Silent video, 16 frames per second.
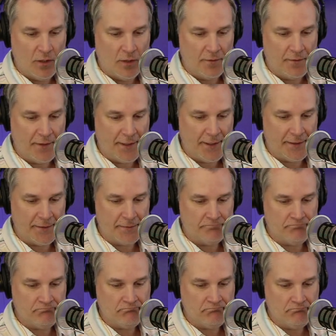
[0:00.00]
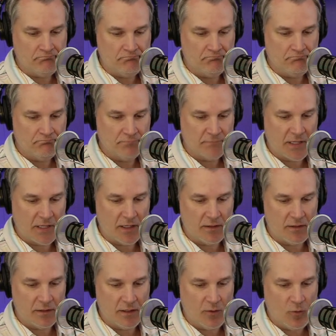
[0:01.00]

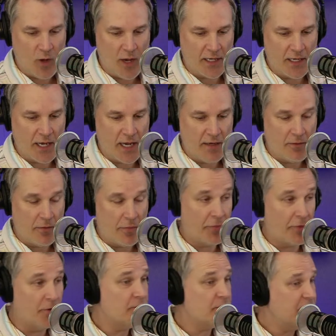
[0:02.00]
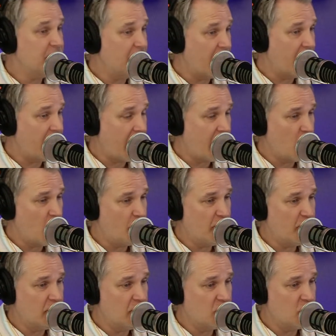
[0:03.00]
Why not? Thursday, I hope
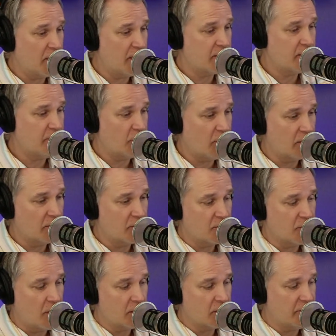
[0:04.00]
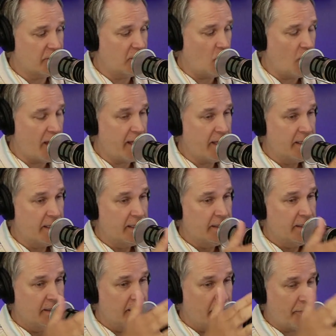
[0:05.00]
you can join us if you're out Strongsville way.
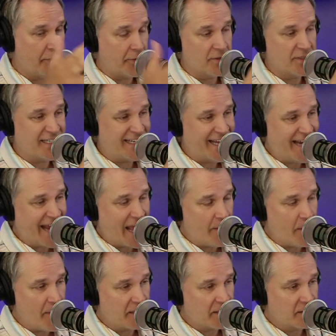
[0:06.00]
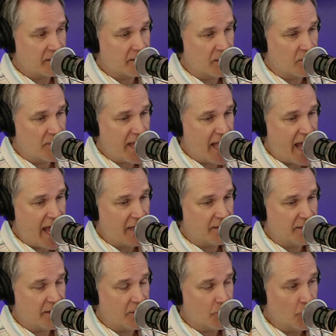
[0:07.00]
Thursday night, MMS is going to be at
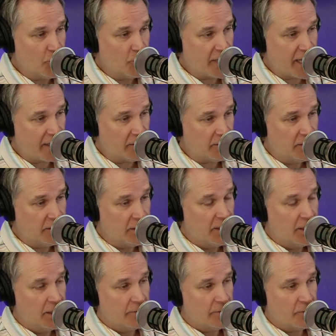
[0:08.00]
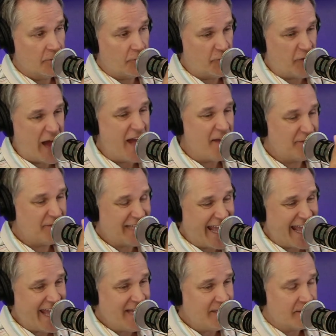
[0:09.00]
the Brew Kettle from 5
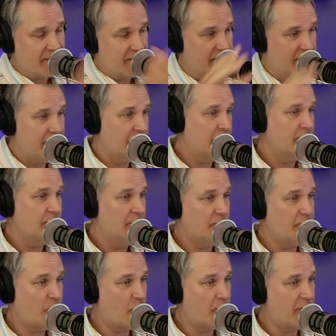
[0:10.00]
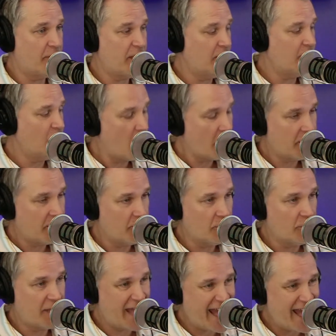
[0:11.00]
to 8 for the
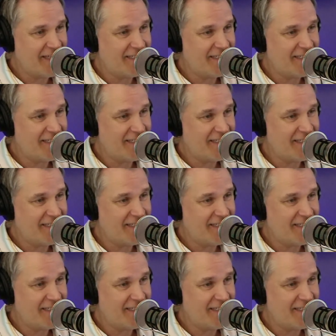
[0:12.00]
inaugural keg